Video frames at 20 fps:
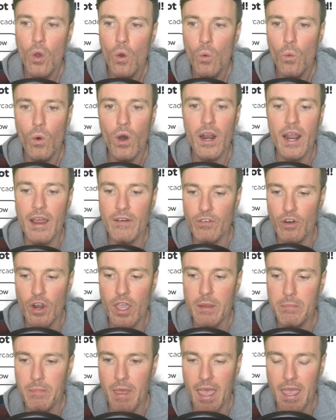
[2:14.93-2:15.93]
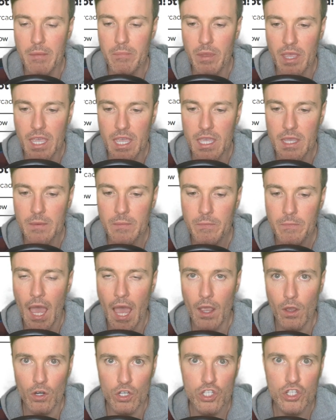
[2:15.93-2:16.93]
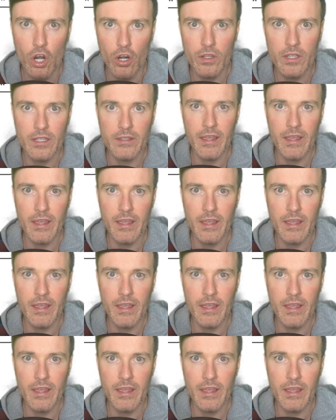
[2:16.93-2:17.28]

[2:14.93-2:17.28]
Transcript: whatever it may be. I'm going to start the